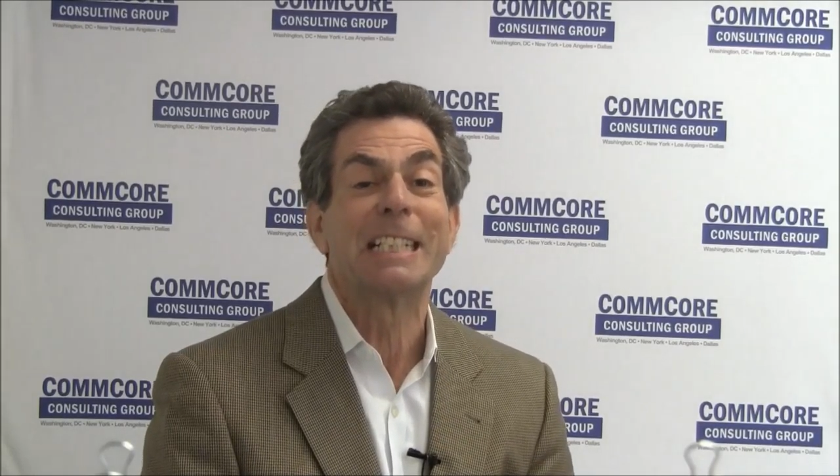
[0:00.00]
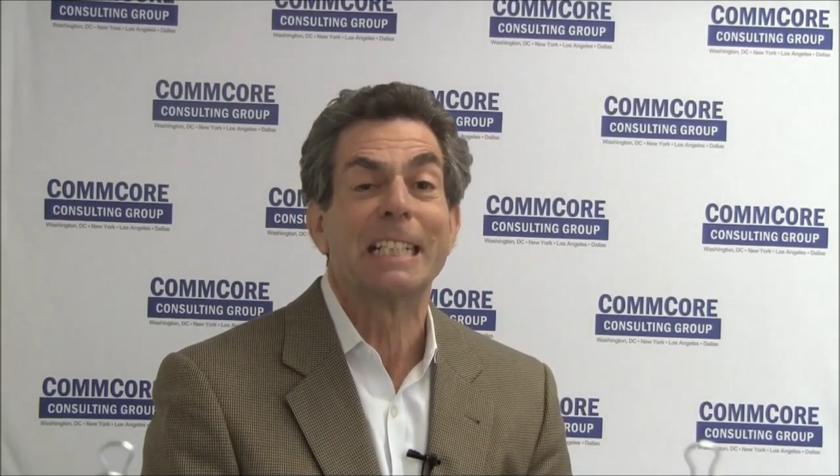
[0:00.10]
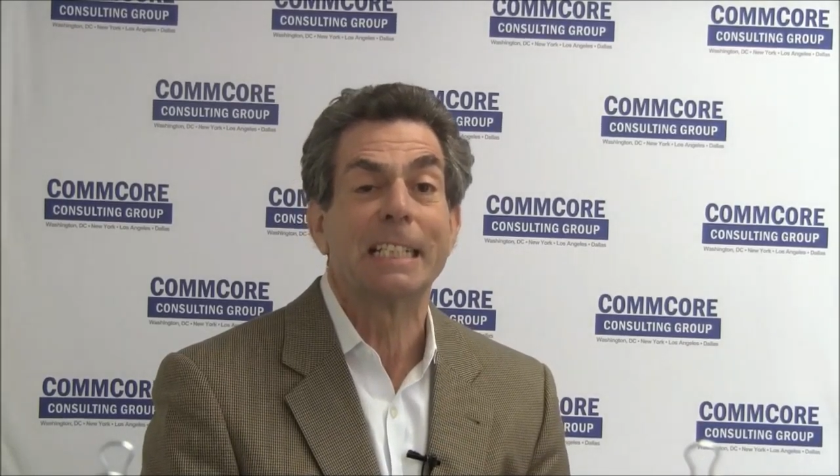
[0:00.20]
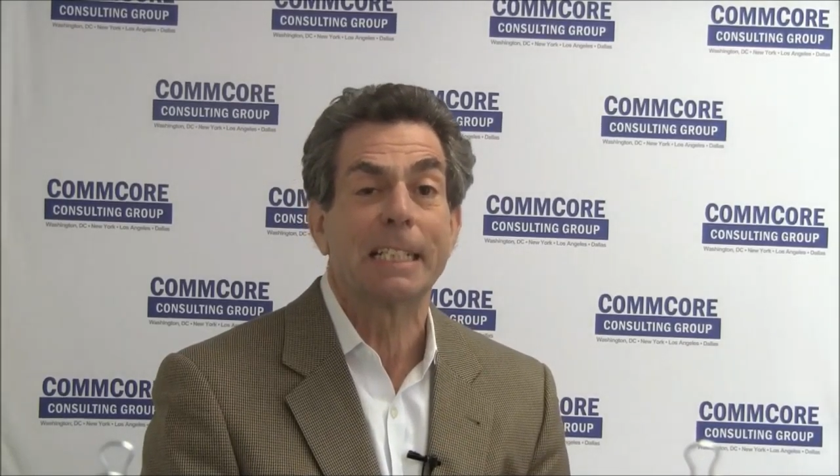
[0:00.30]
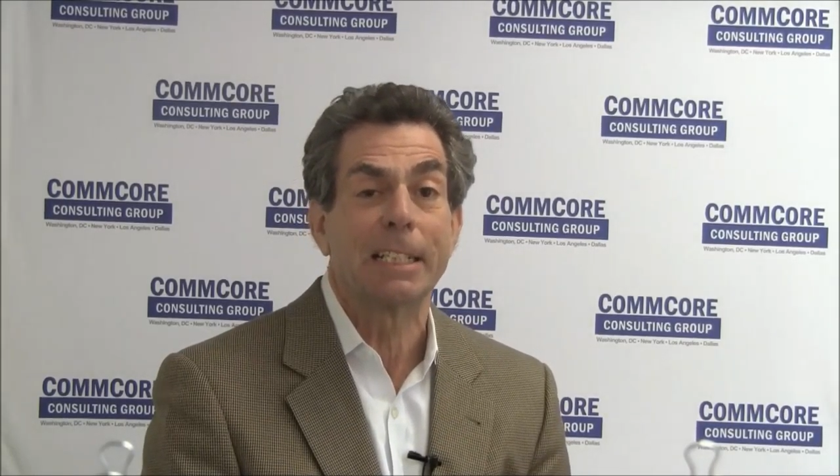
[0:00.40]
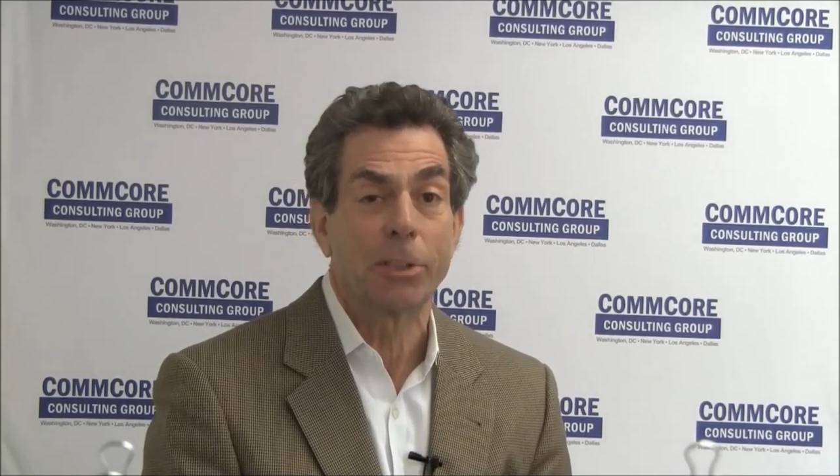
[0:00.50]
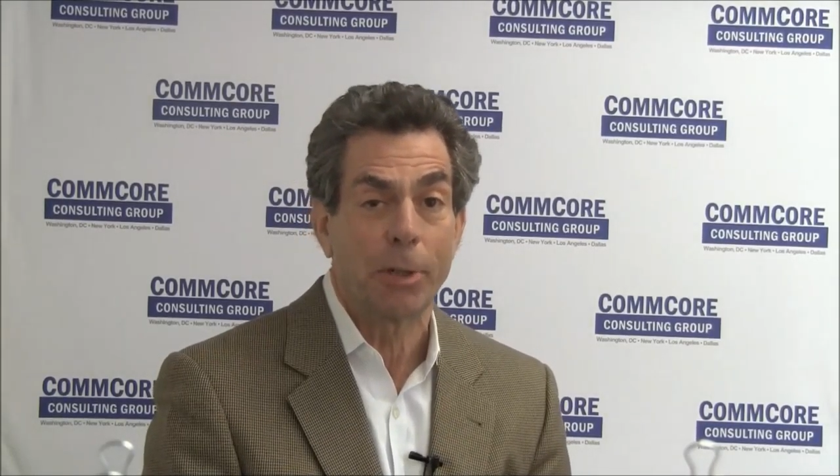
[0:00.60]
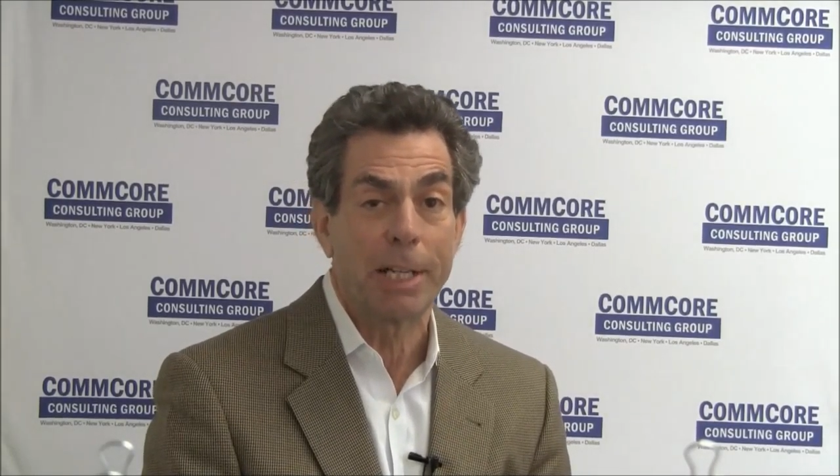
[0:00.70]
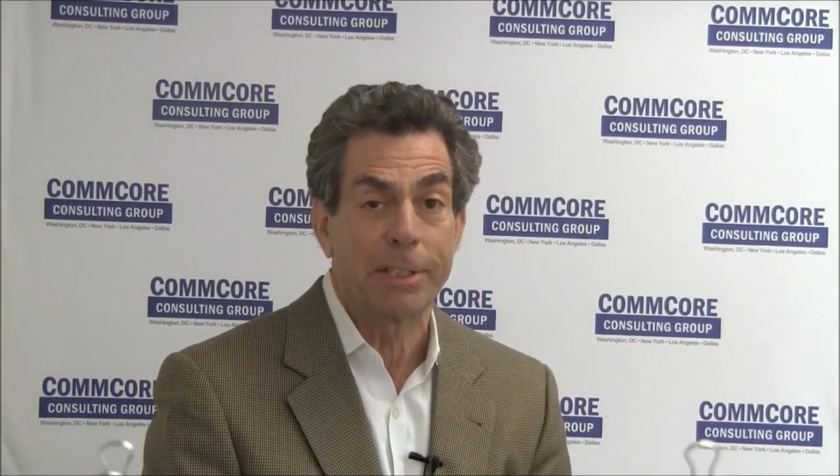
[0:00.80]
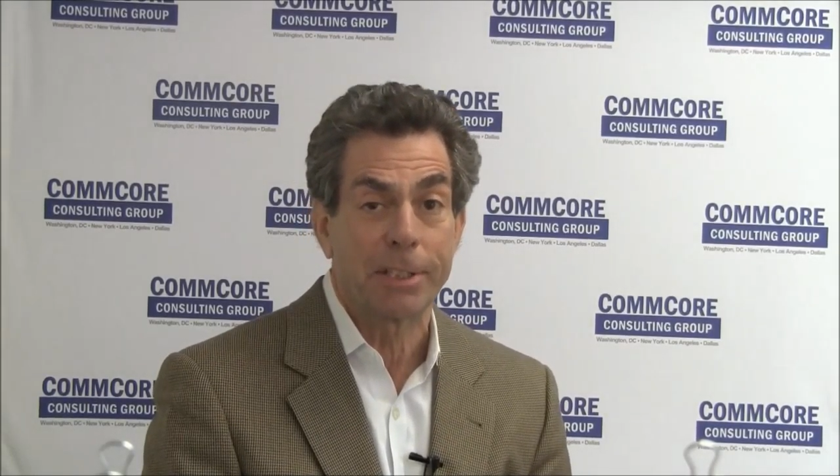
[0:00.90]
D.C.'s
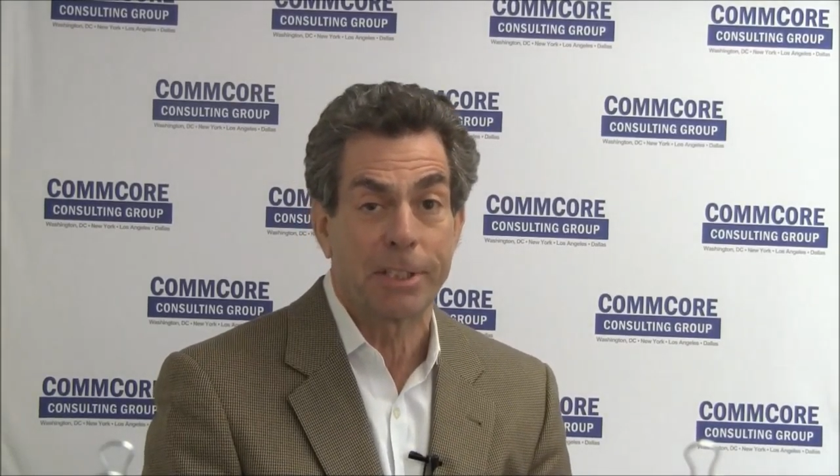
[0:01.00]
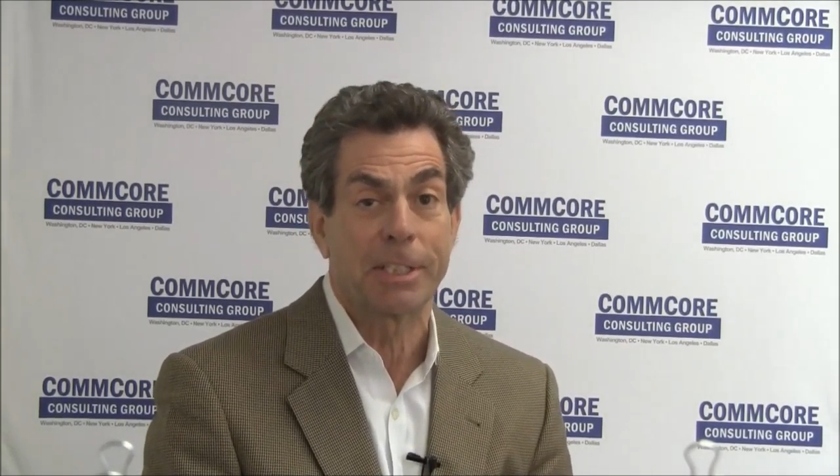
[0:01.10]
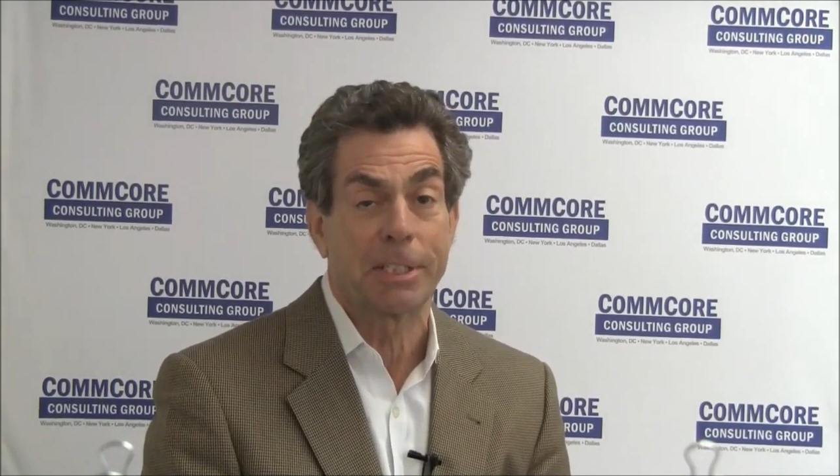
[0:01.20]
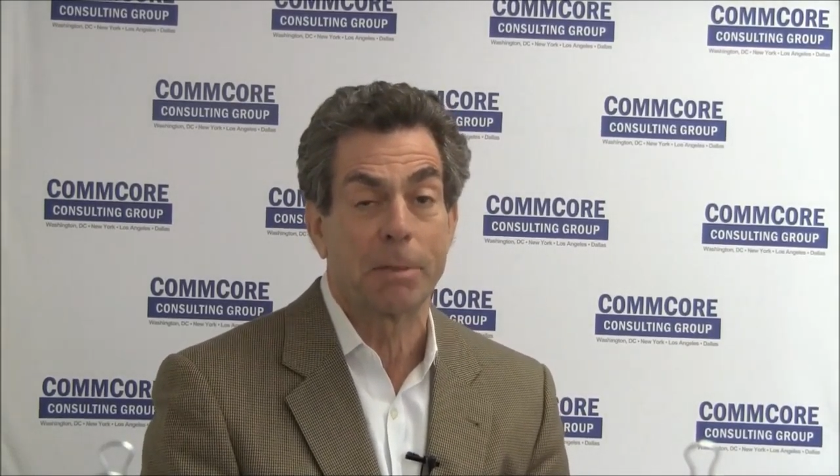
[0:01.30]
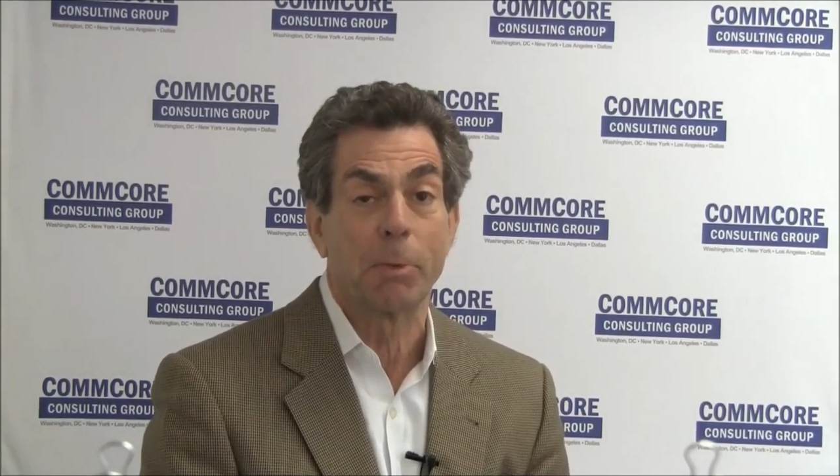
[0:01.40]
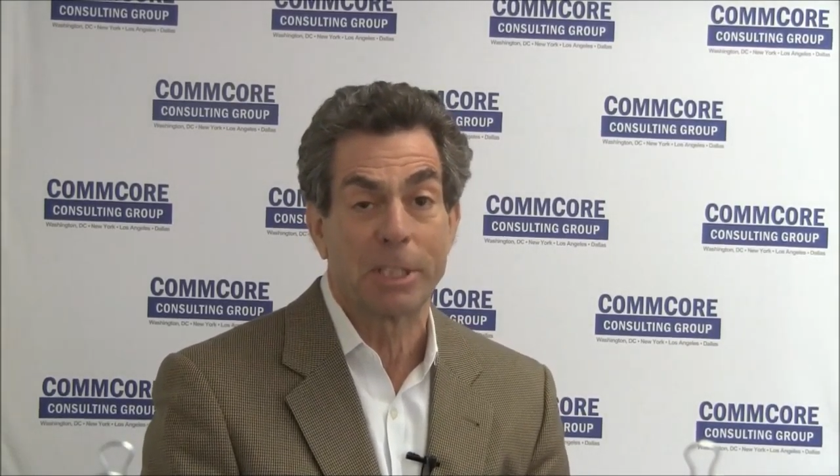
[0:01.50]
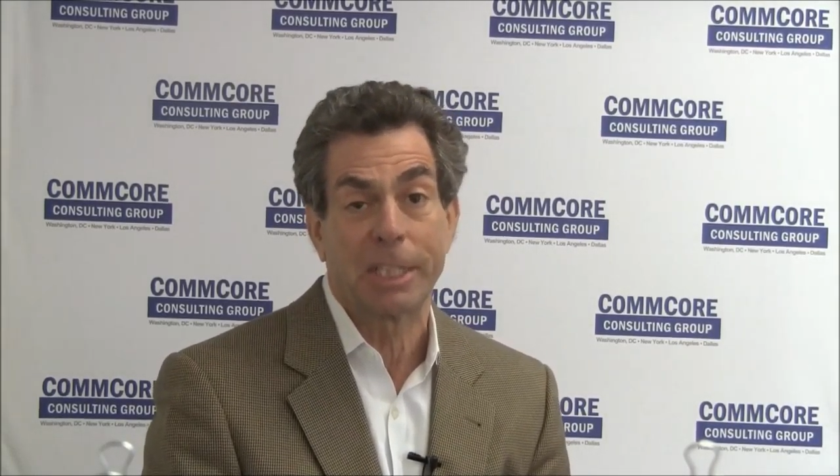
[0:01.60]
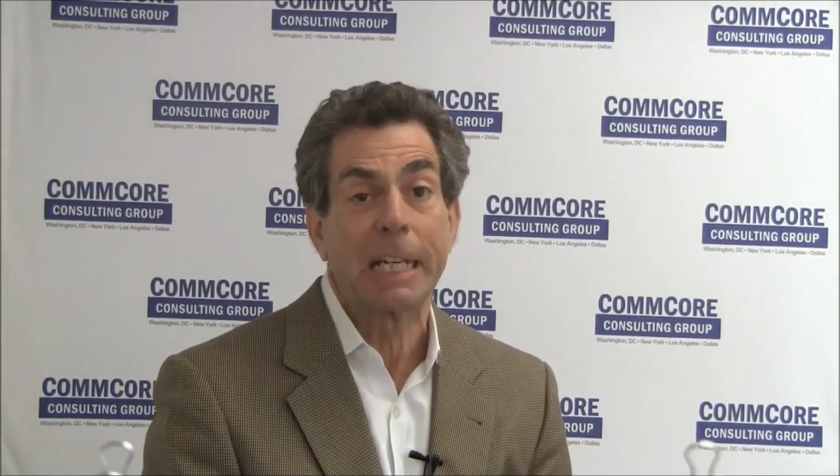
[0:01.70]
transit system, was